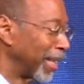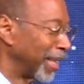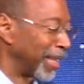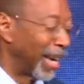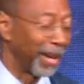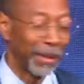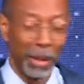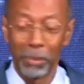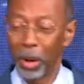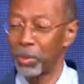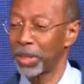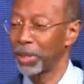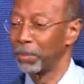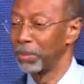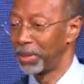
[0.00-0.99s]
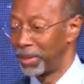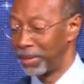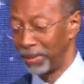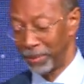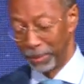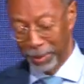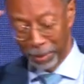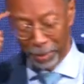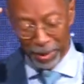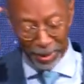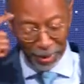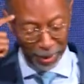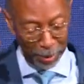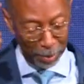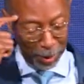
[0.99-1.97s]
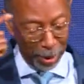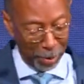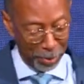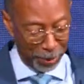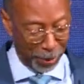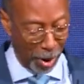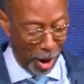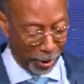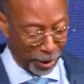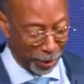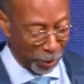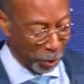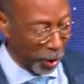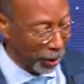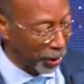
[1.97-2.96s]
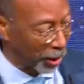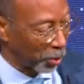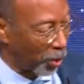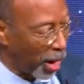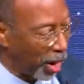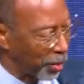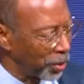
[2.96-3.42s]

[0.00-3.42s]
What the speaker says: I come up with some dumb thoughts every once in a while.